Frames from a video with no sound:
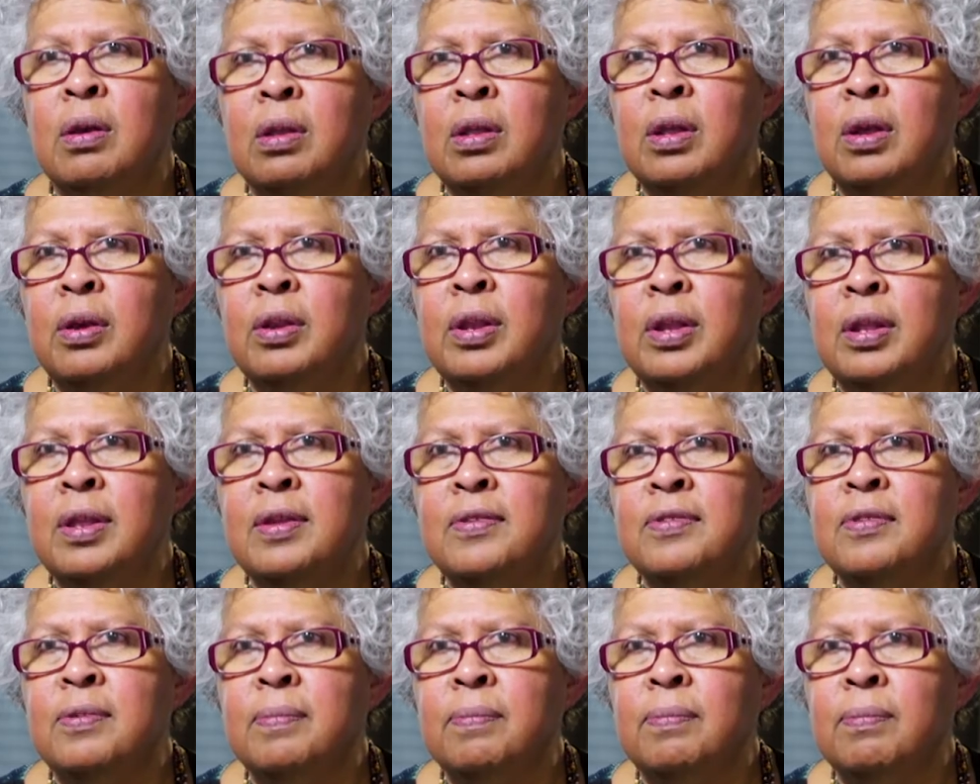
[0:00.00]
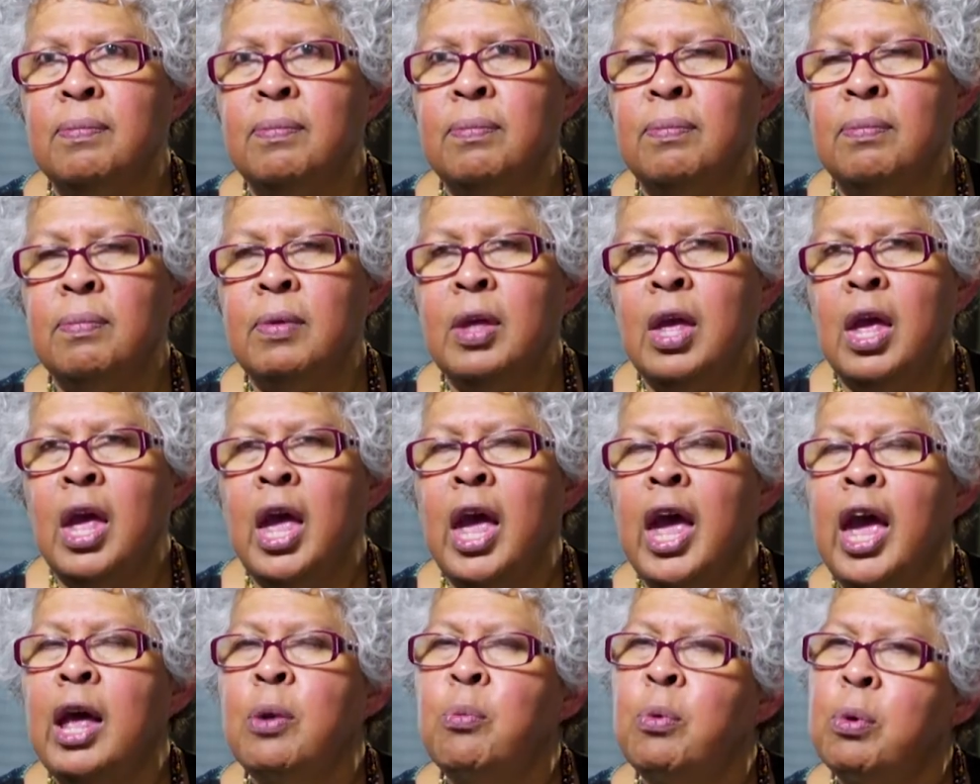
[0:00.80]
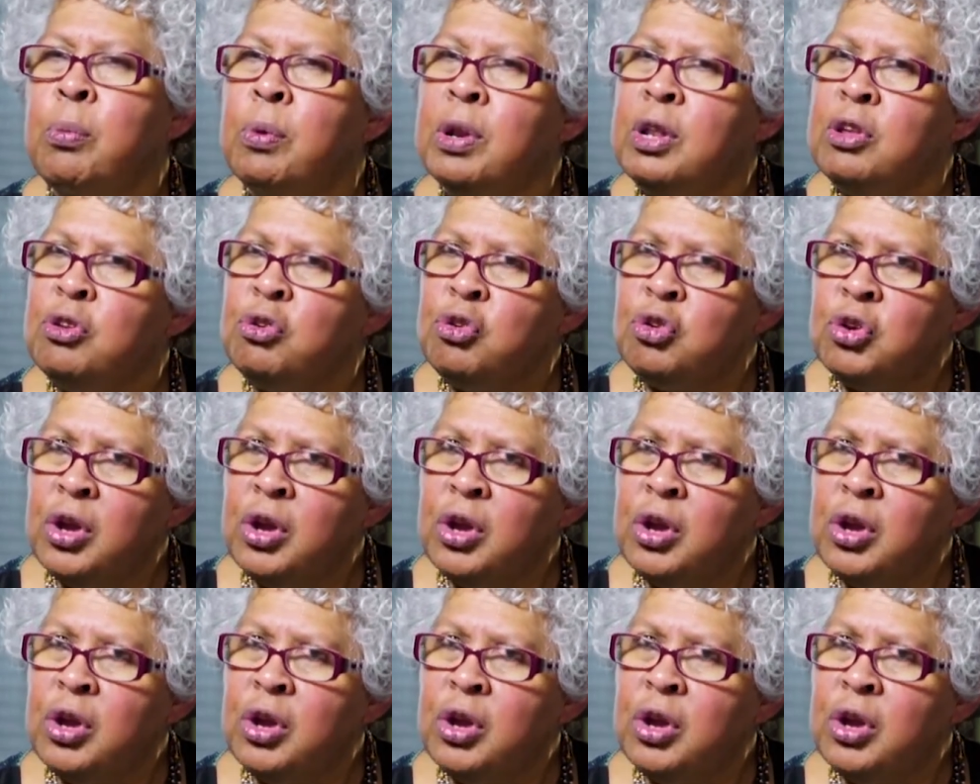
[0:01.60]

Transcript: colonialism, and we want to